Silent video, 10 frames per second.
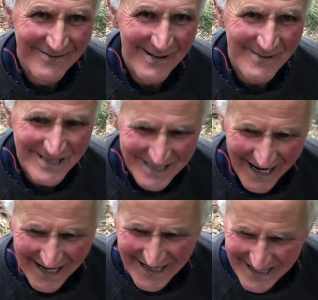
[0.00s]
when That's we
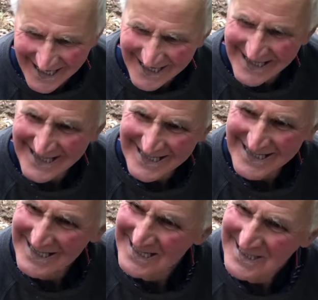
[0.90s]
say it. it. yeah. So when we
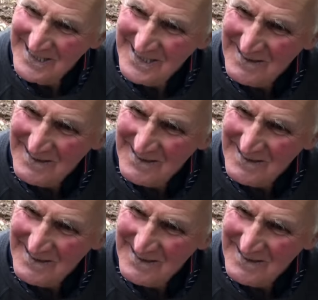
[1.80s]
find something